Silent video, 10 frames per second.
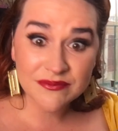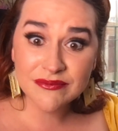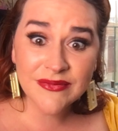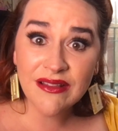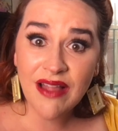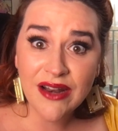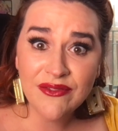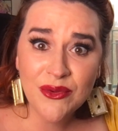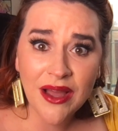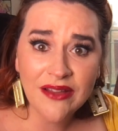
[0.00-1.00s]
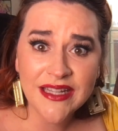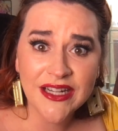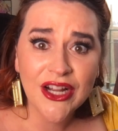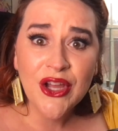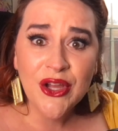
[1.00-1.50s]
a lot of you out there
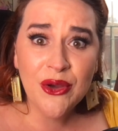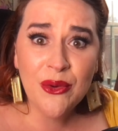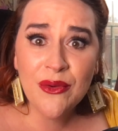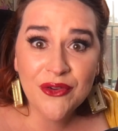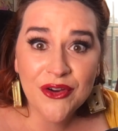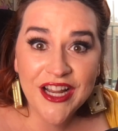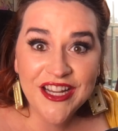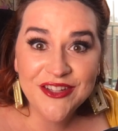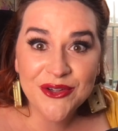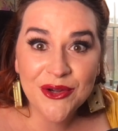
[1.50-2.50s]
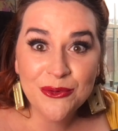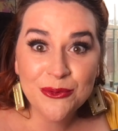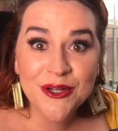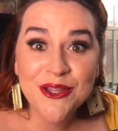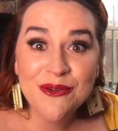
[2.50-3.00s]
who have created your own
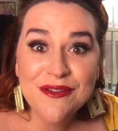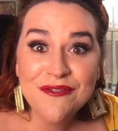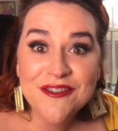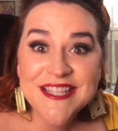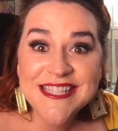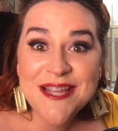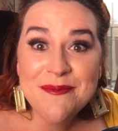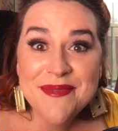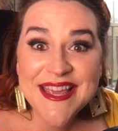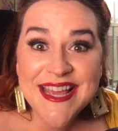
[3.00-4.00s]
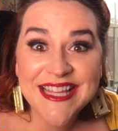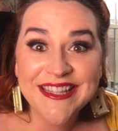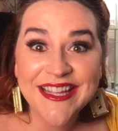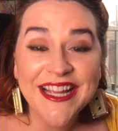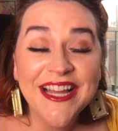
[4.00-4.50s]
work, you can feel the same thing.
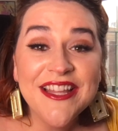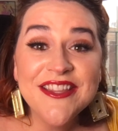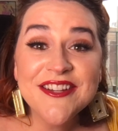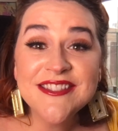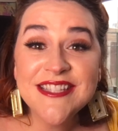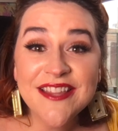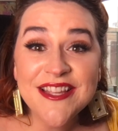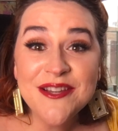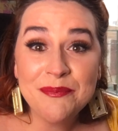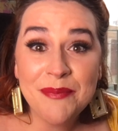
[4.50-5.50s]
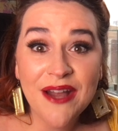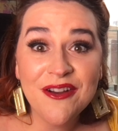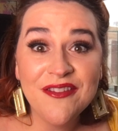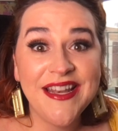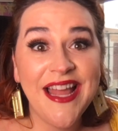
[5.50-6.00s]
Like, there is nothing
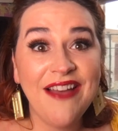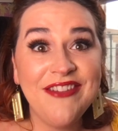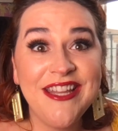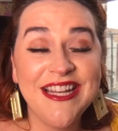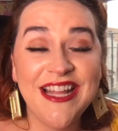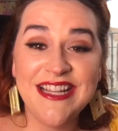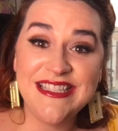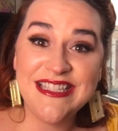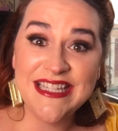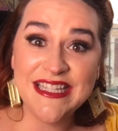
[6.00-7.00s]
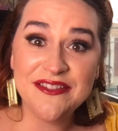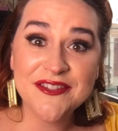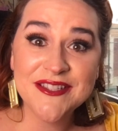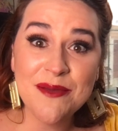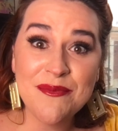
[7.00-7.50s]
better than having an idea for
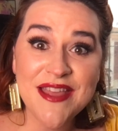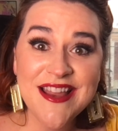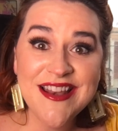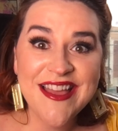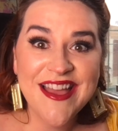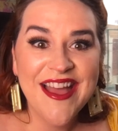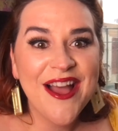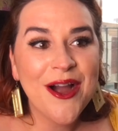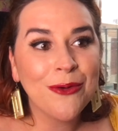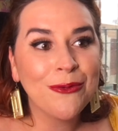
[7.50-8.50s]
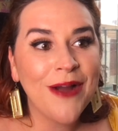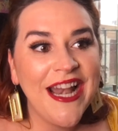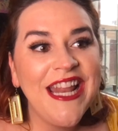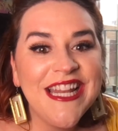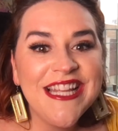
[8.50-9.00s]
something,
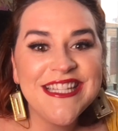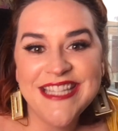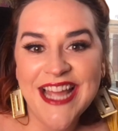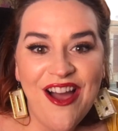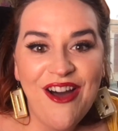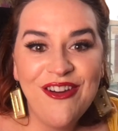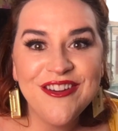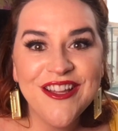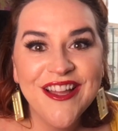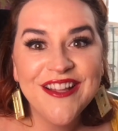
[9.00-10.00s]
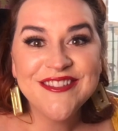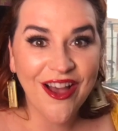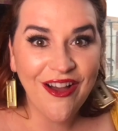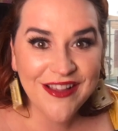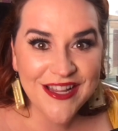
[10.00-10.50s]
writing it down,
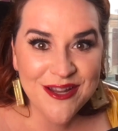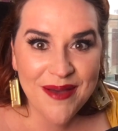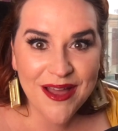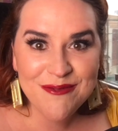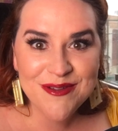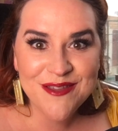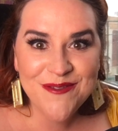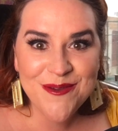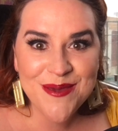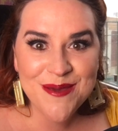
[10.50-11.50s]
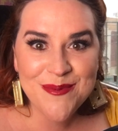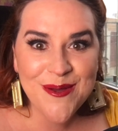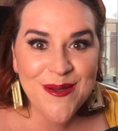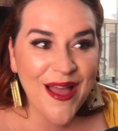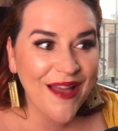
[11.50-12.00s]
talking about it with a few
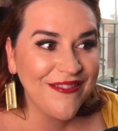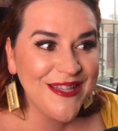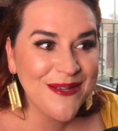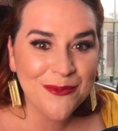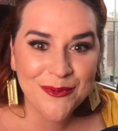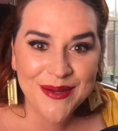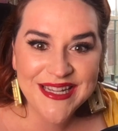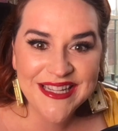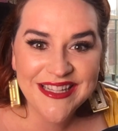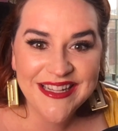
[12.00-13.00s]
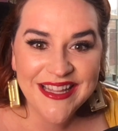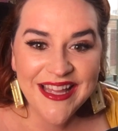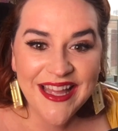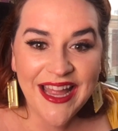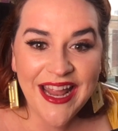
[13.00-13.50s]
people, having them read it,
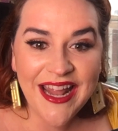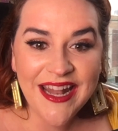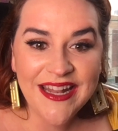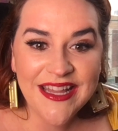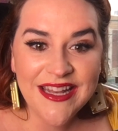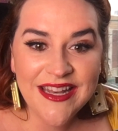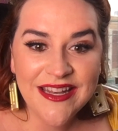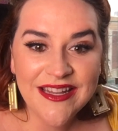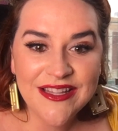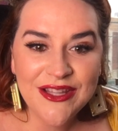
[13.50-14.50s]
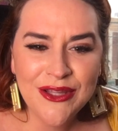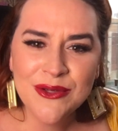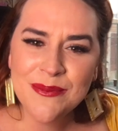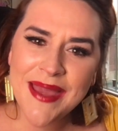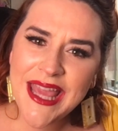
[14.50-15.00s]
and then you
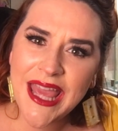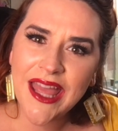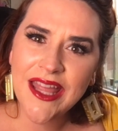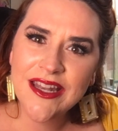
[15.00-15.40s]
make it.